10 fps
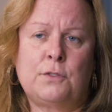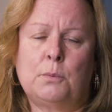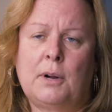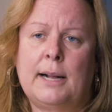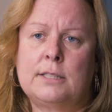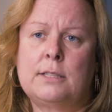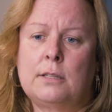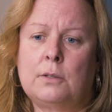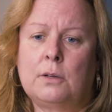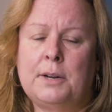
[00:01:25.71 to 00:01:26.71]
full practice
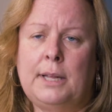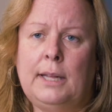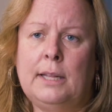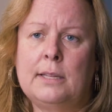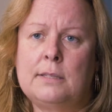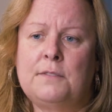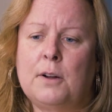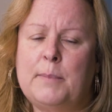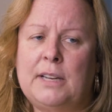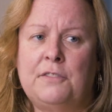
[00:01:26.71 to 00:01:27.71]
authority is
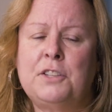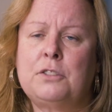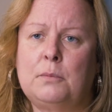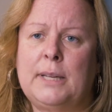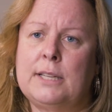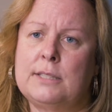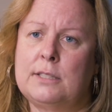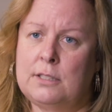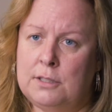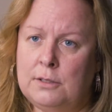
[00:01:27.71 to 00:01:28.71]
very beneficial because
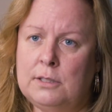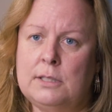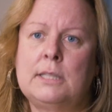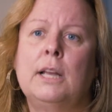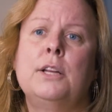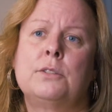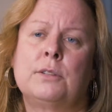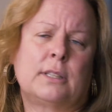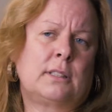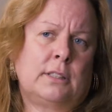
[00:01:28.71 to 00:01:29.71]
students
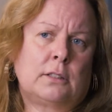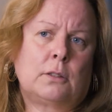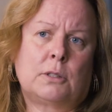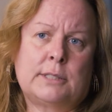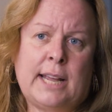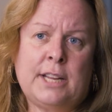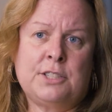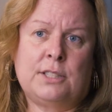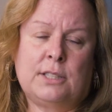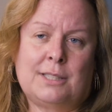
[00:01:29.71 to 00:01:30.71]
during the clinical
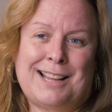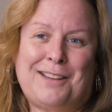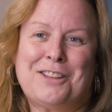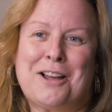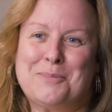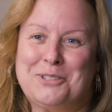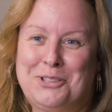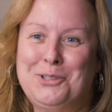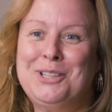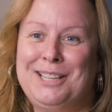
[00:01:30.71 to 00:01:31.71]
rotations have the
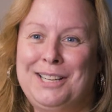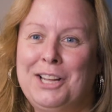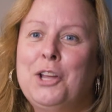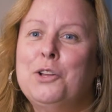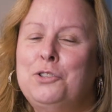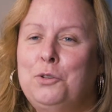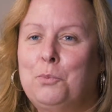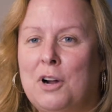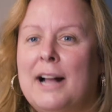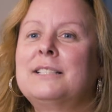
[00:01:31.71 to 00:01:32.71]
opportunity to
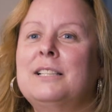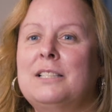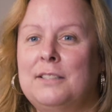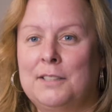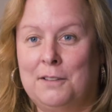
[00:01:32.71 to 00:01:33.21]
practice